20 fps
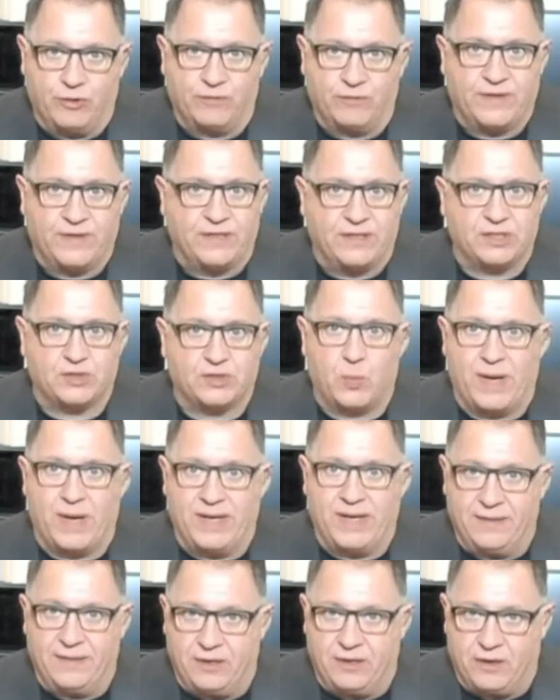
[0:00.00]
or if they just
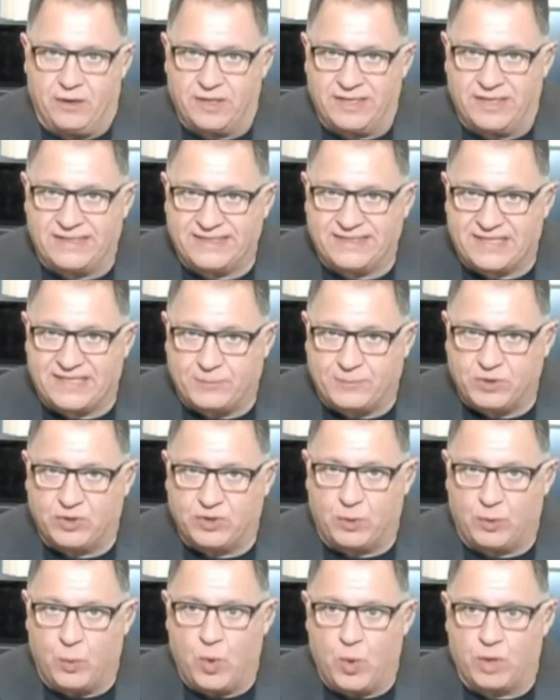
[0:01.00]
went in there on an exception
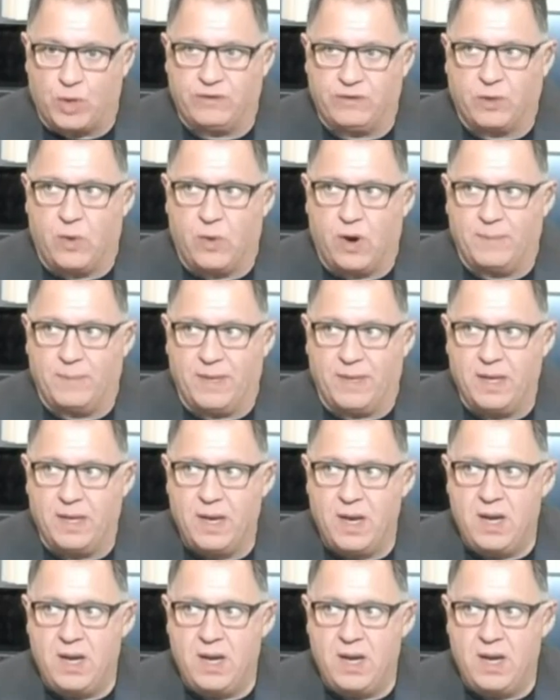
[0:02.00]
to the warrant requirement,